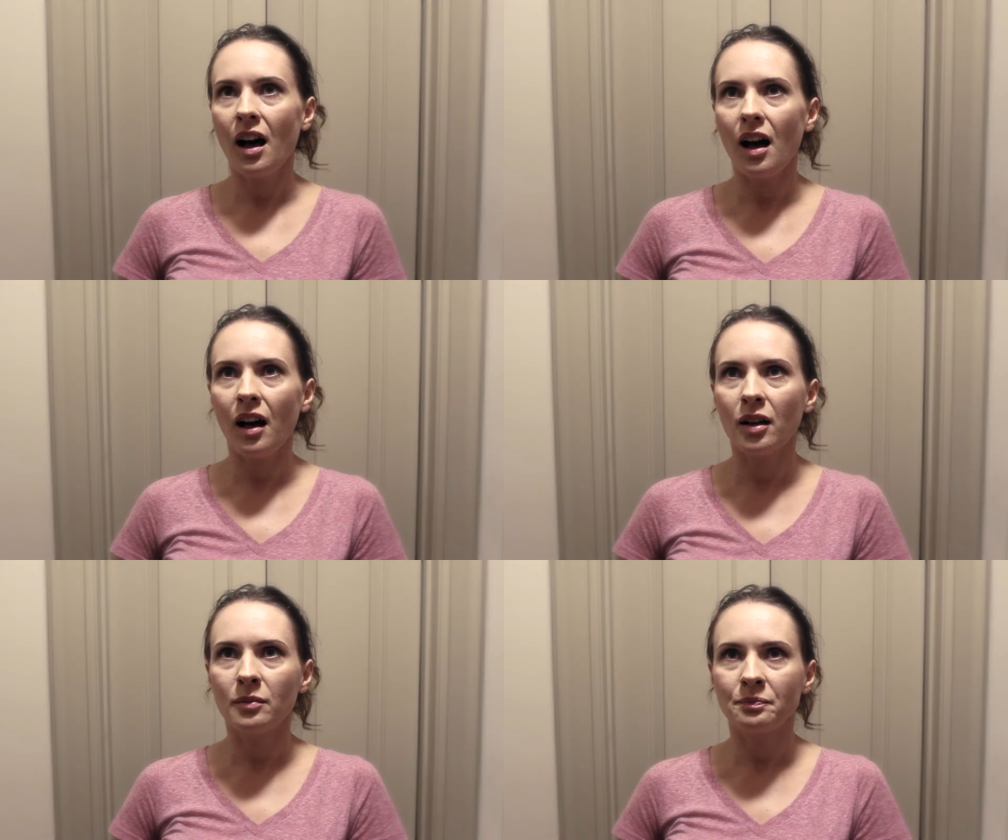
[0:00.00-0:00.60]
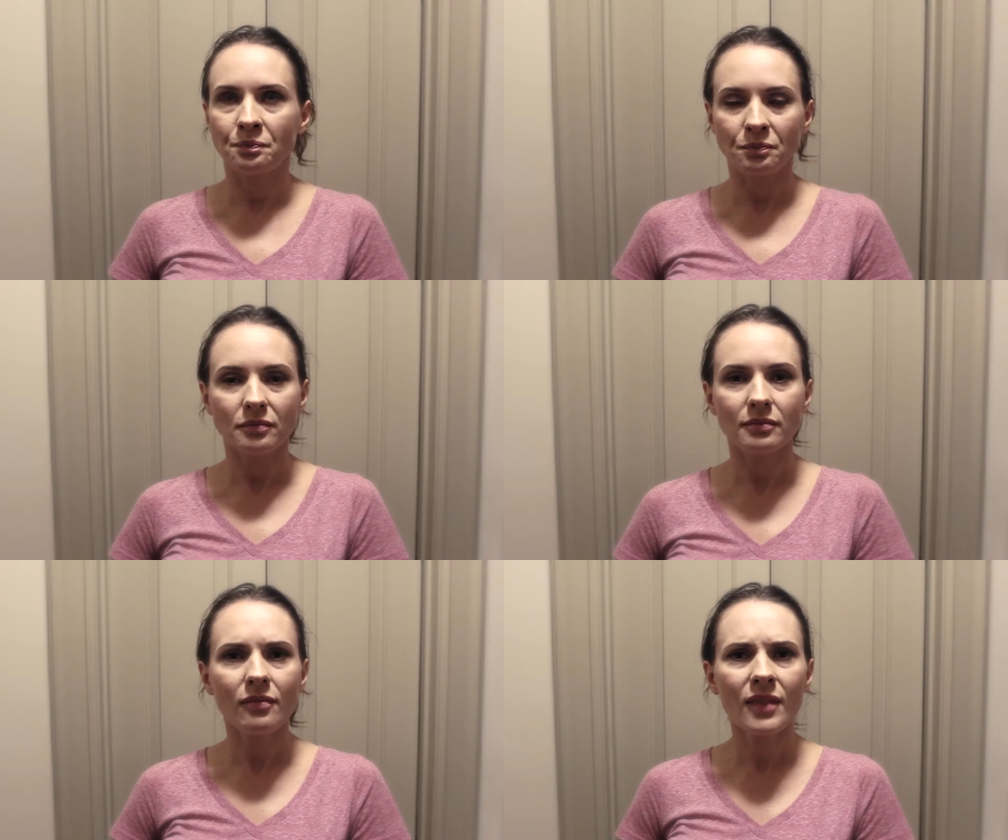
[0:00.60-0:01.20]

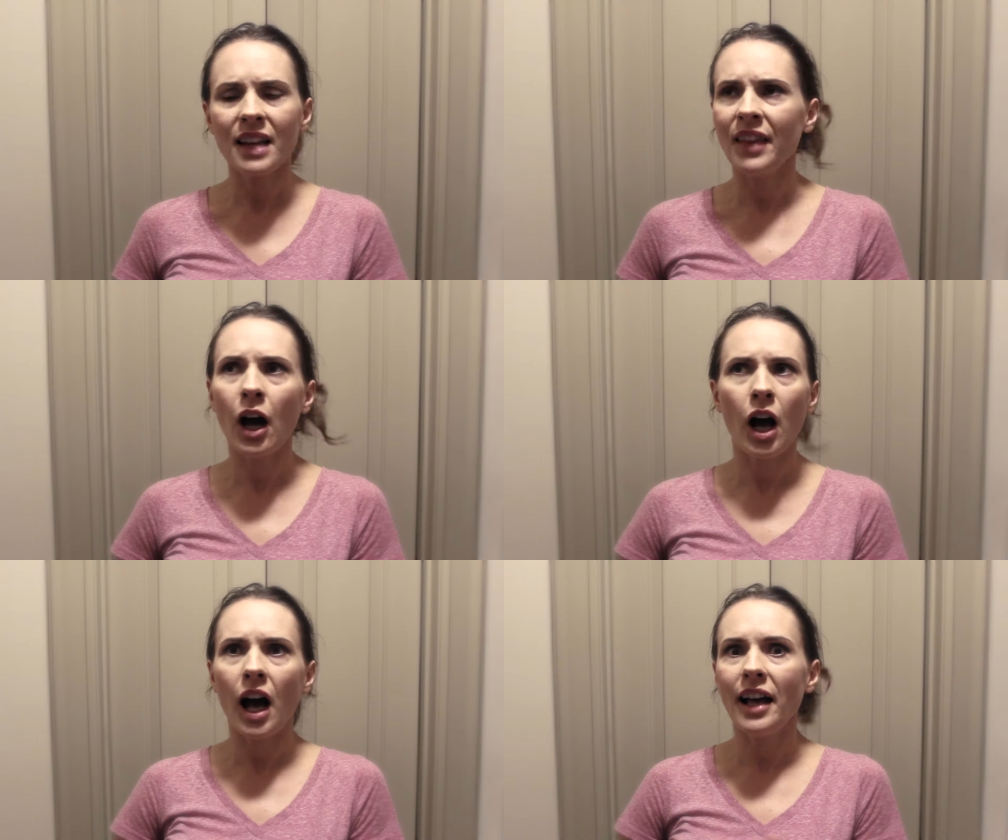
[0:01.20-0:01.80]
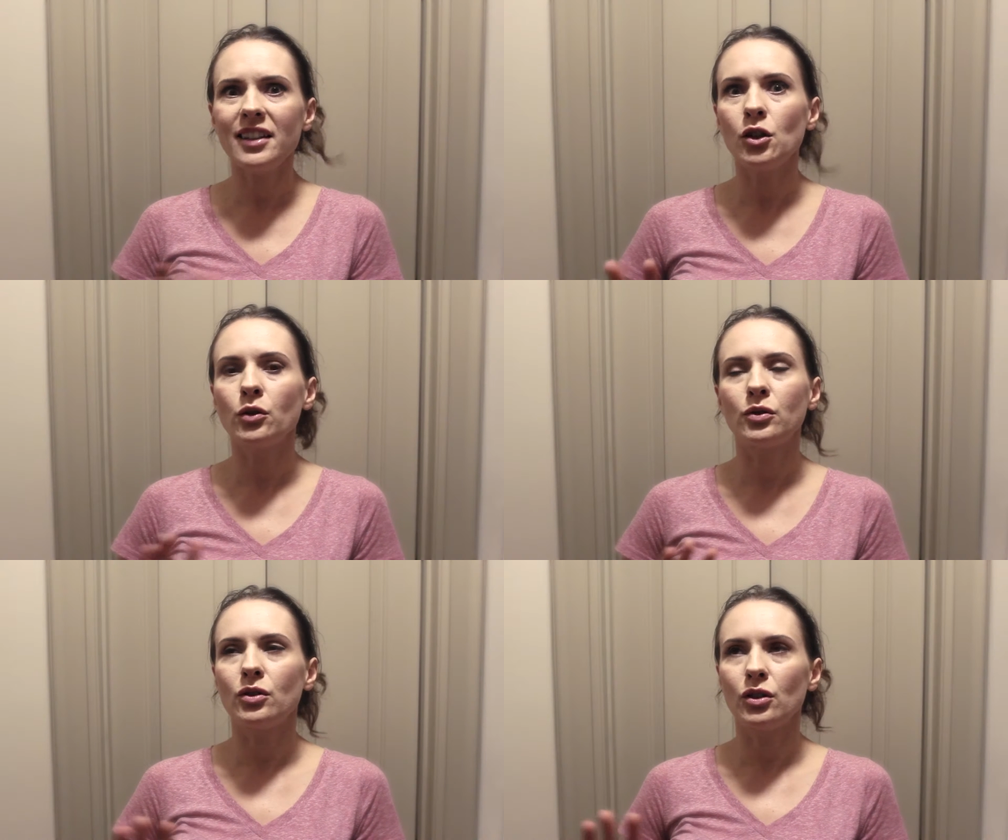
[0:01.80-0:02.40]
Now, I
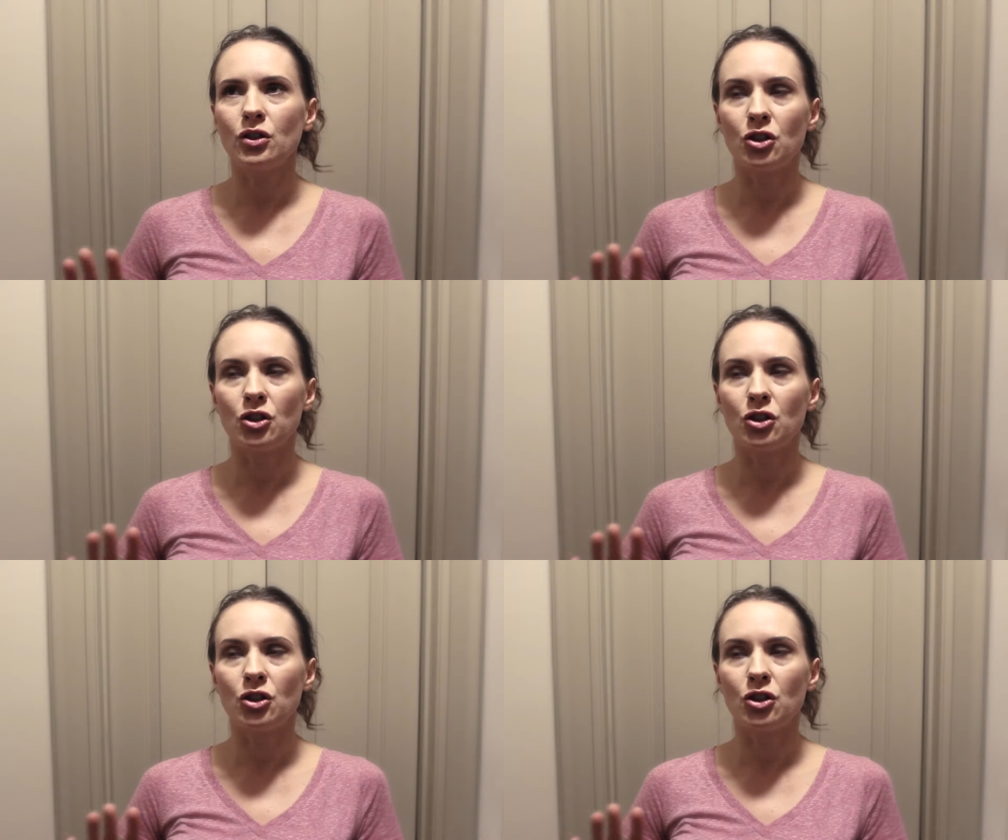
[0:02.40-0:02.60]
don't